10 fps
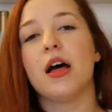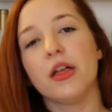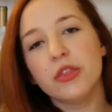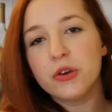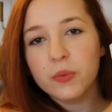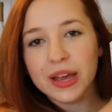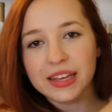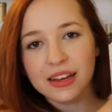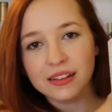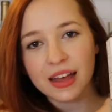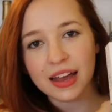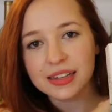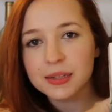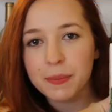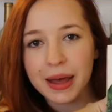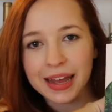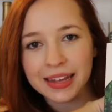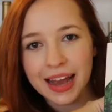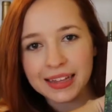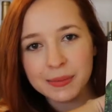the Waking Land by
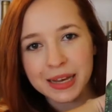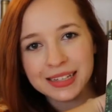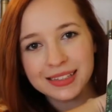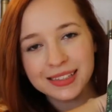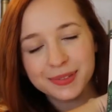Callie Bates.